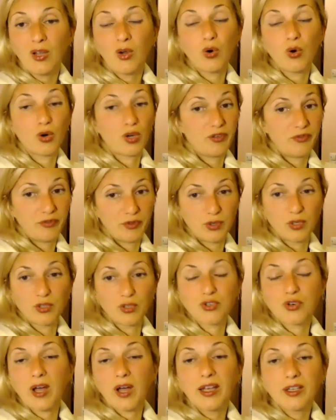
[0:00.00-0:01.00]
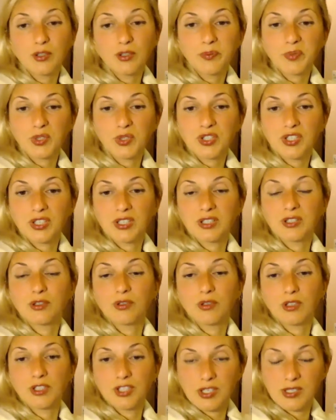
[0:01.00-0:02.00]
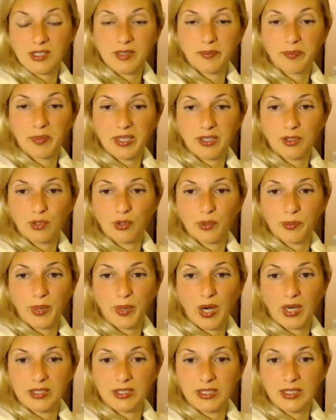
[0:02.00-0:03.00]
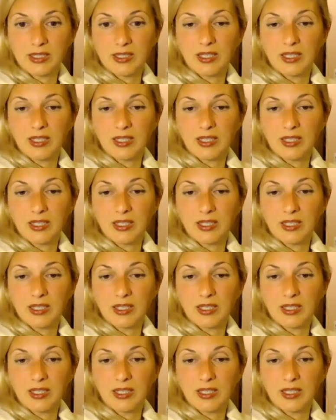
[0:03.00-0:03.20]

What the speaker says: Or if you'll try to push it, you'll just deplete your body.